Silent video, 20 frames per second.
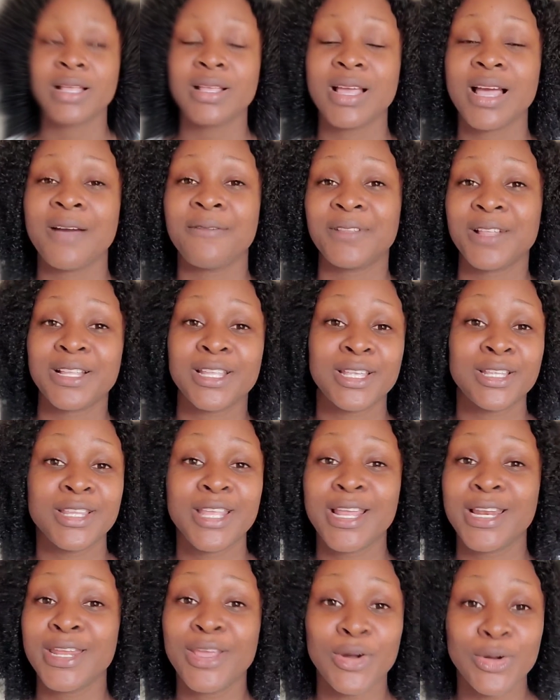After the
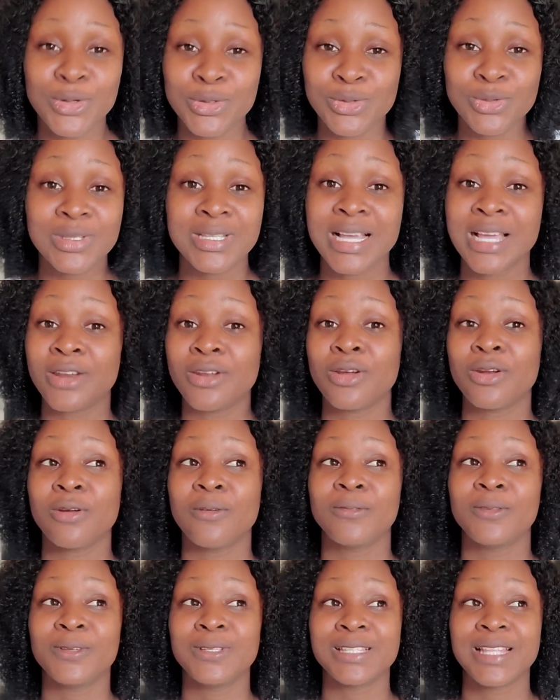daily hustles and all of
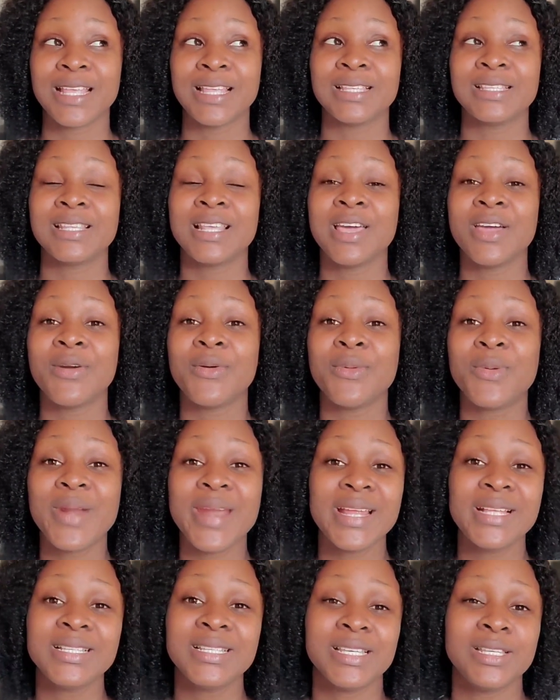those things,
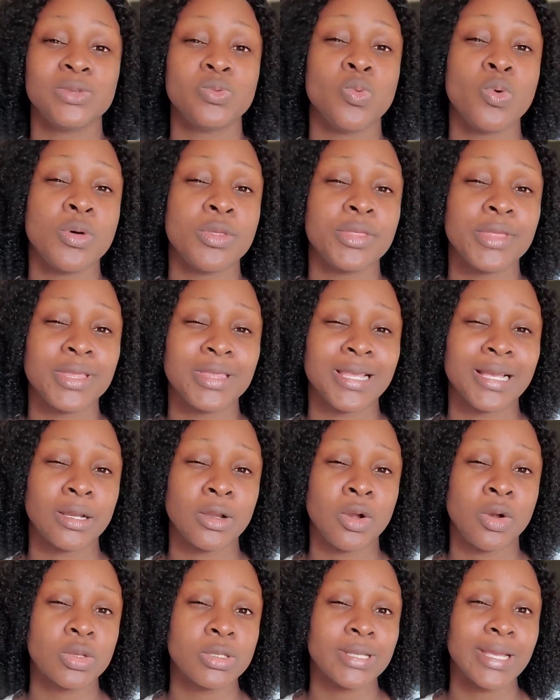rent is one thing that
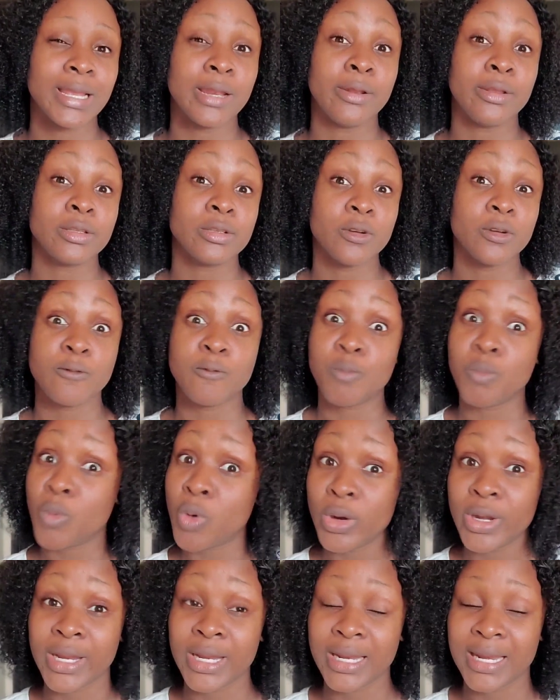costs a lot of
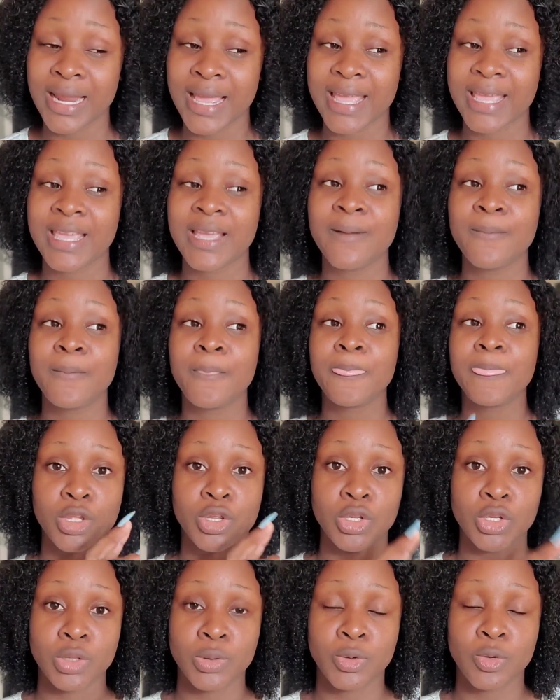money. Like,
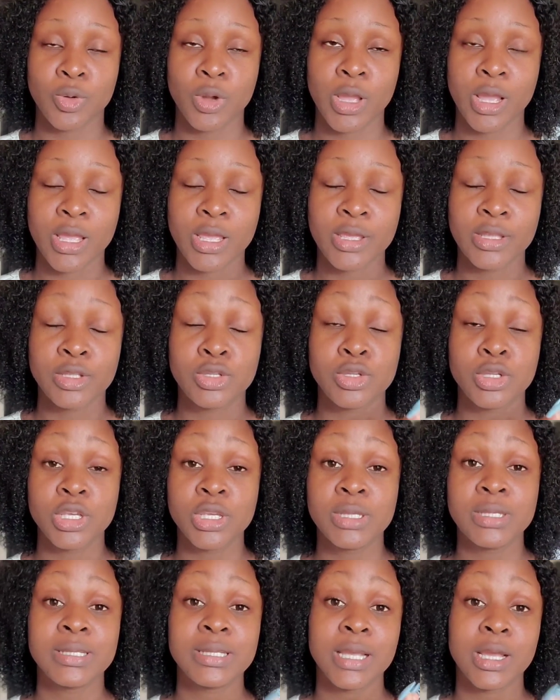
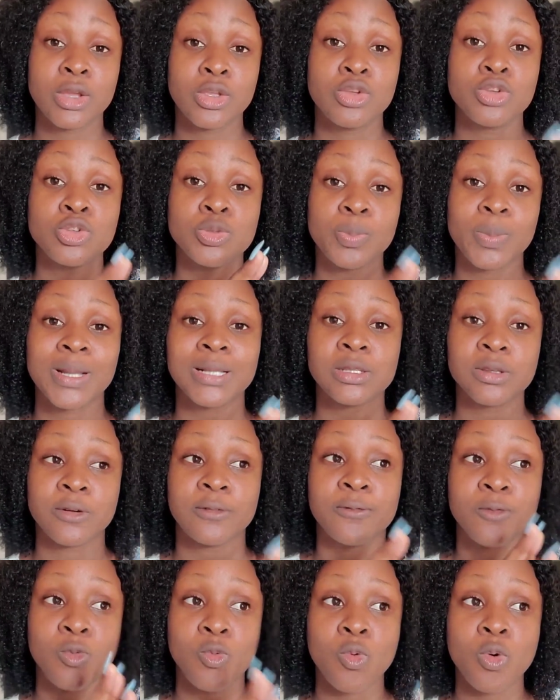it's a huge part of
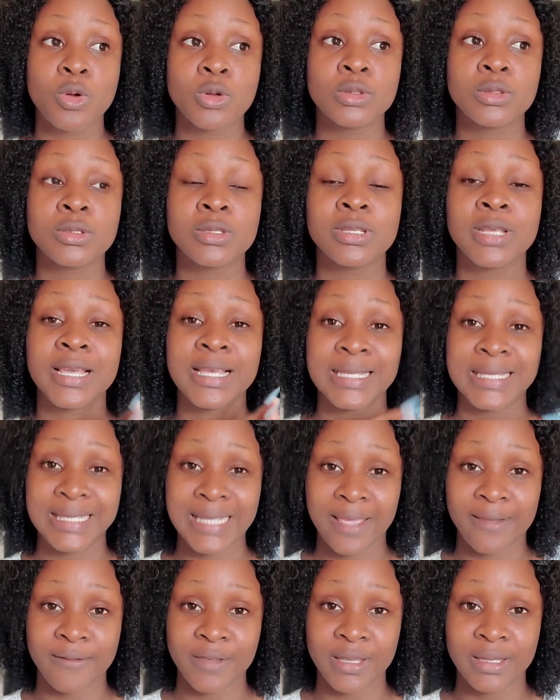one's
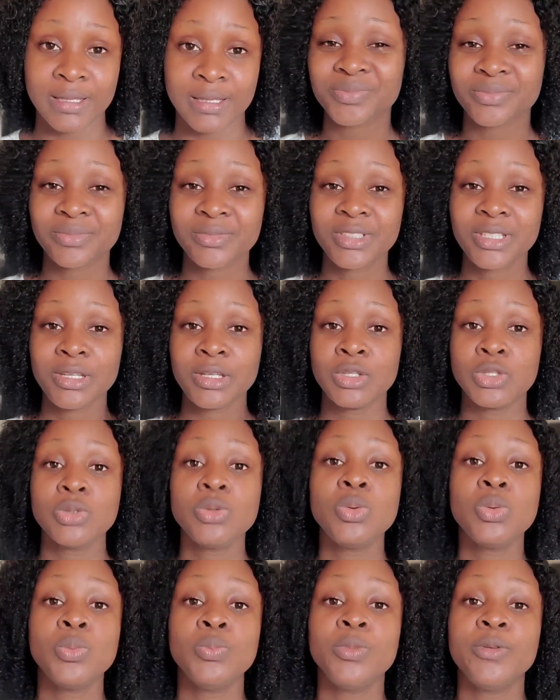savings.
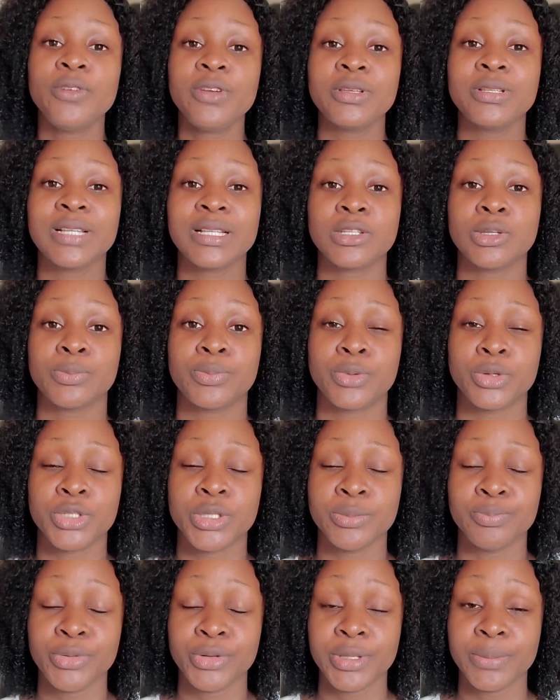So before you start your
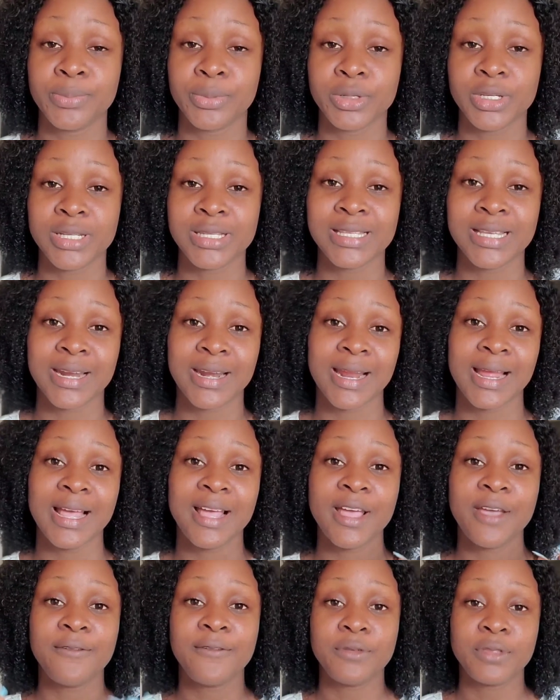building project, there are
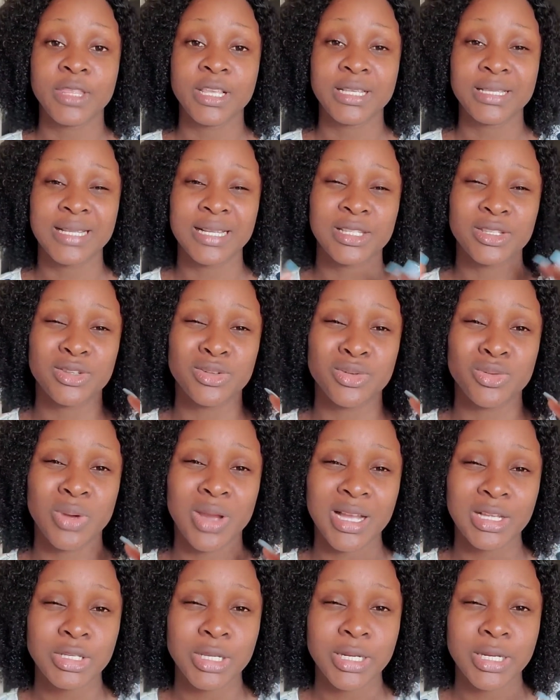a few things that you
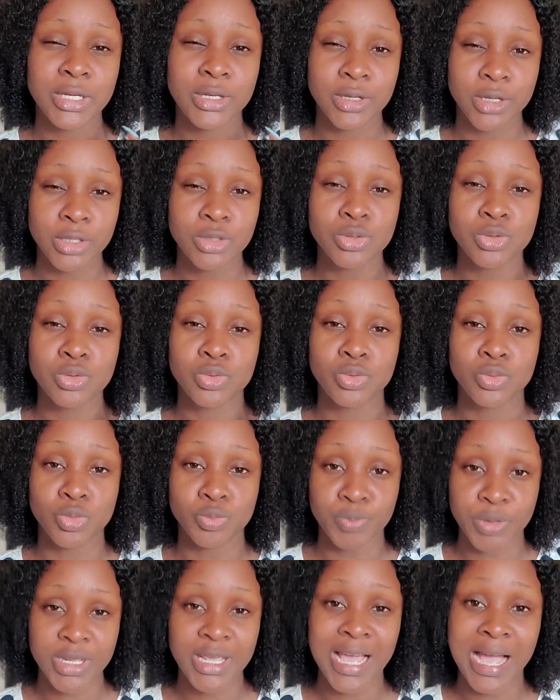actually need to
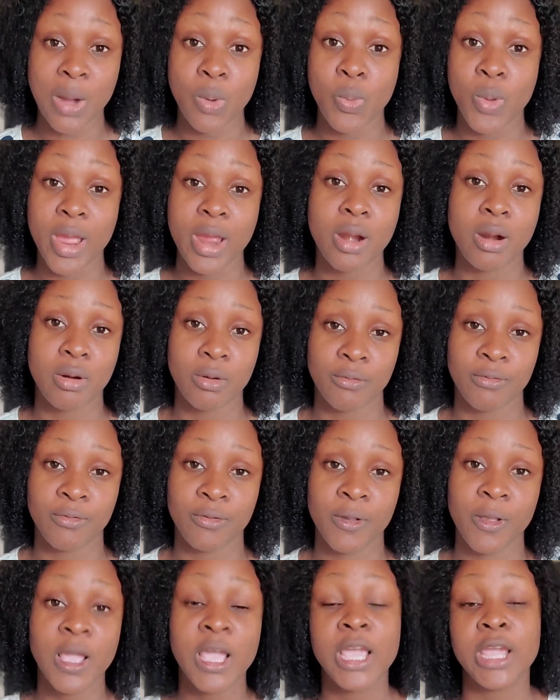be aware of
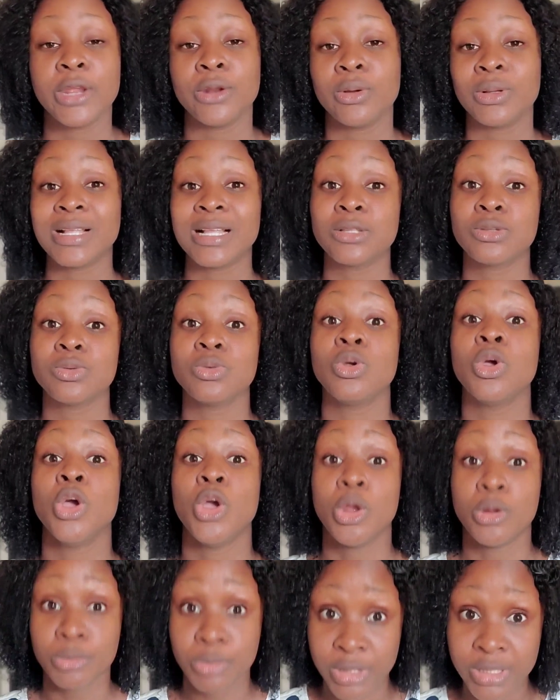in order to
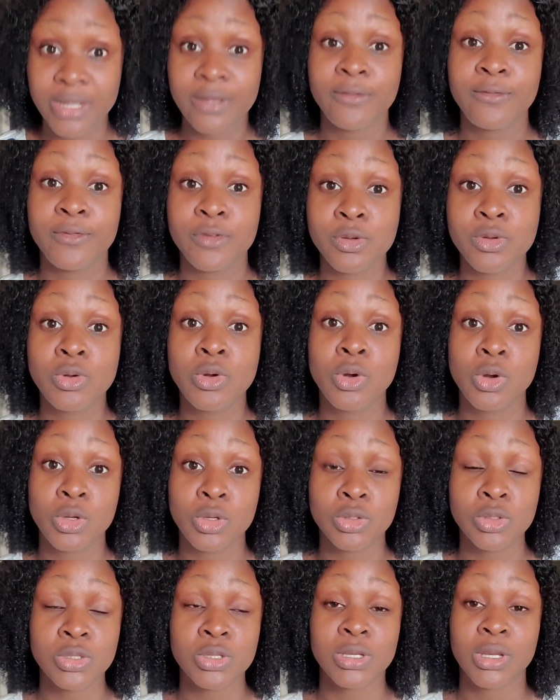save you
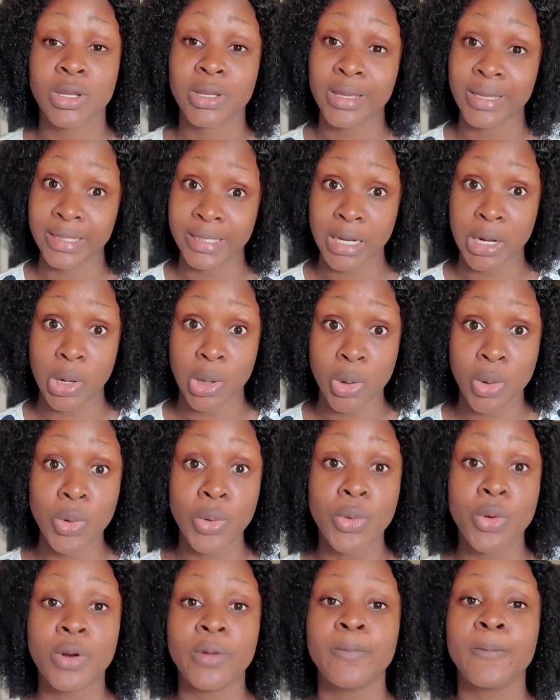cost in the long
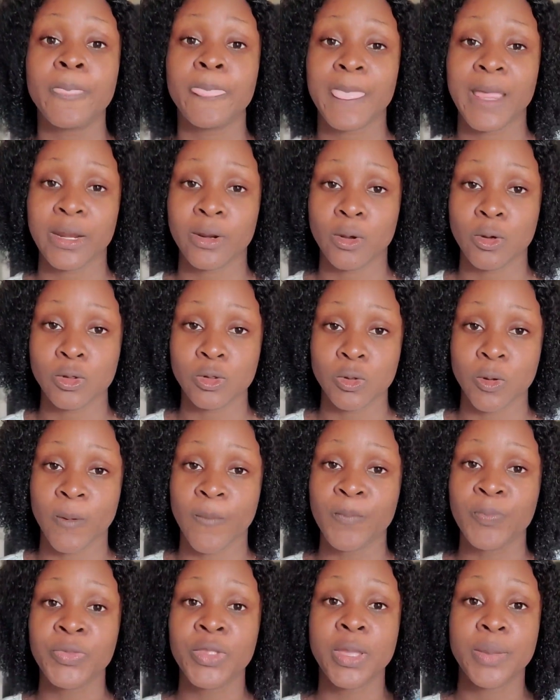run and also
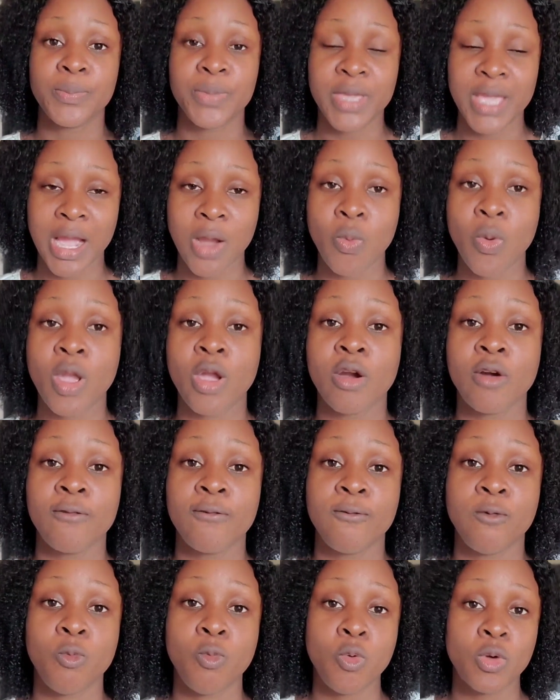be aware of
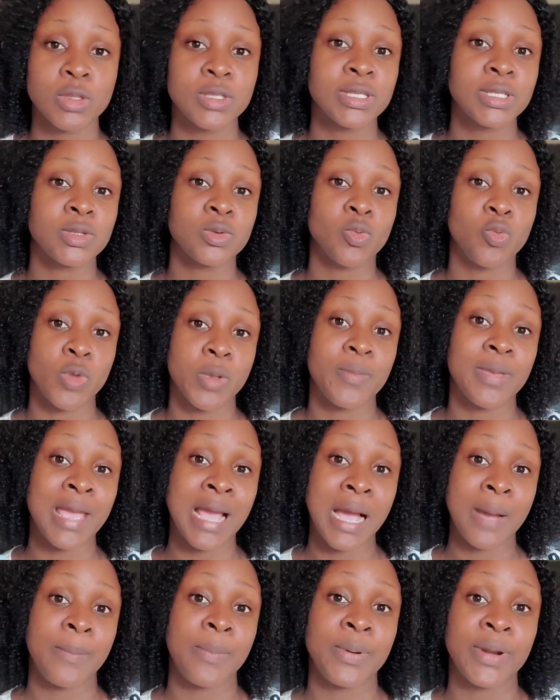what will be
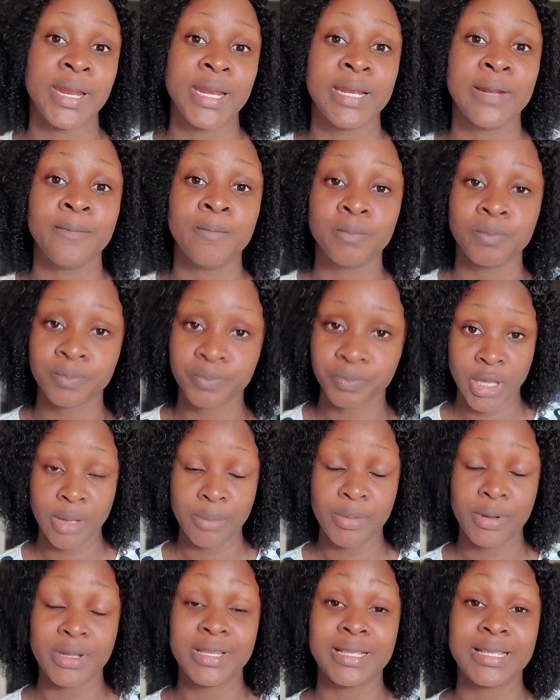happening
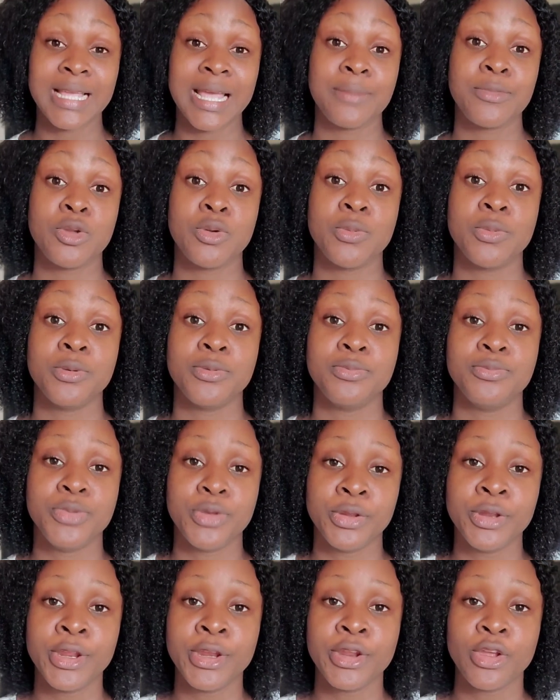during the time you'll be
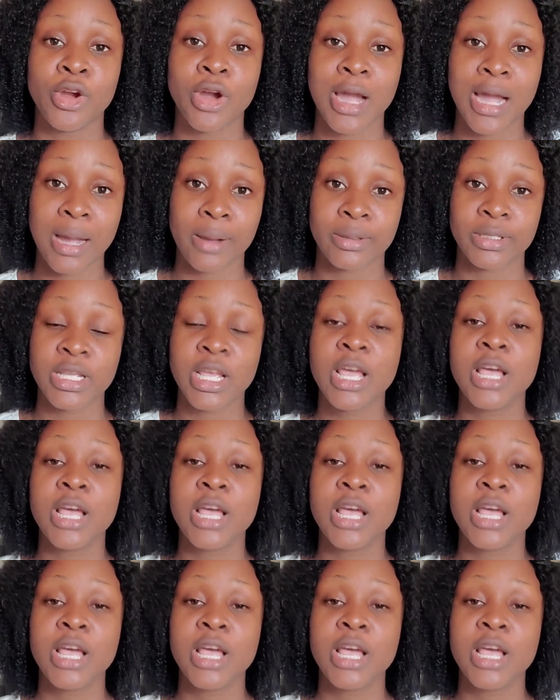building your house.